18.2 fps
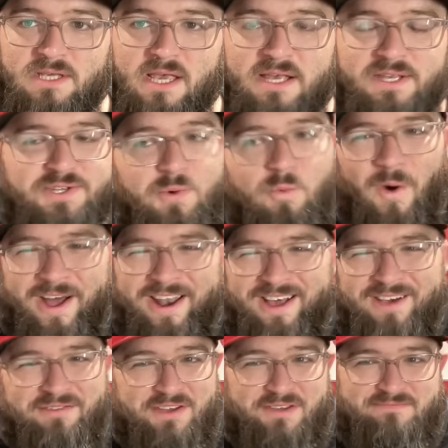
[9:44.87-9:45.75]
So what
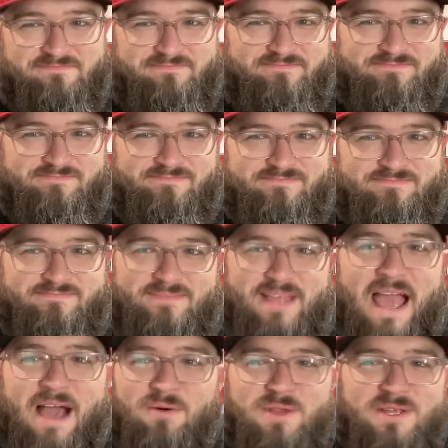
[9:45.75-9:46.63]
of it?
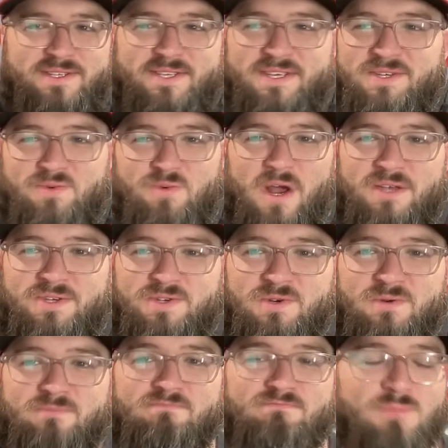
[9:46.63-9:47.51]
How does this
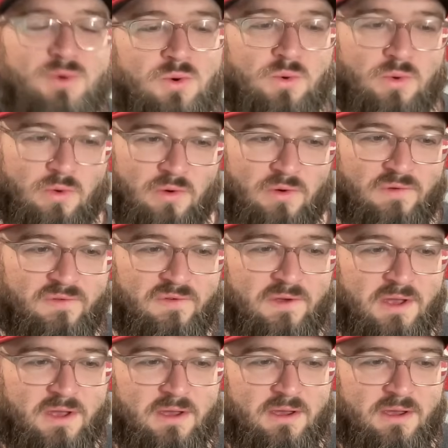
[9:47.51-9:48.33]
roster move